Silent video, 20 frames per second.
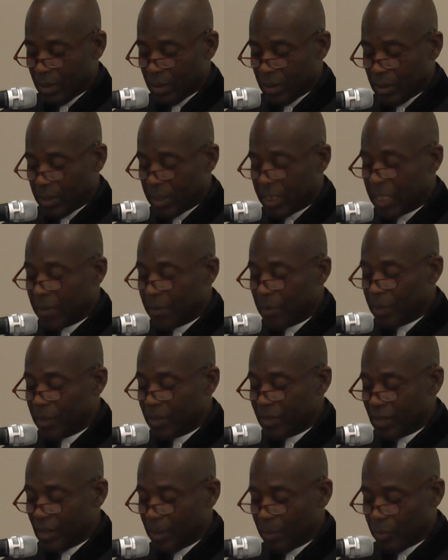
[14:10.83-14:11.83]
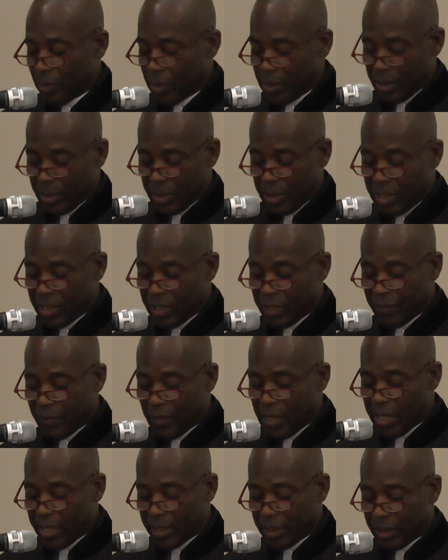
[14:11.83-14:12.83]
to keep us separate and
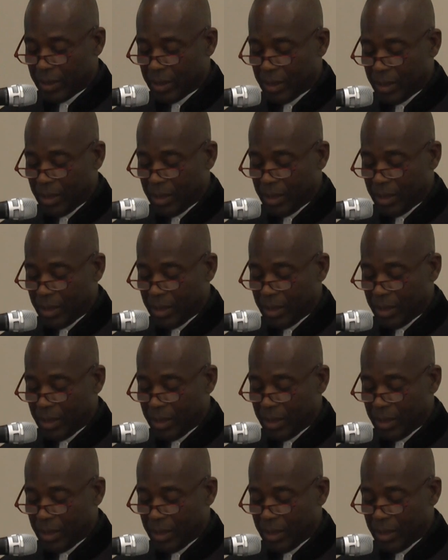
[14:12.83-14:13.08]
divided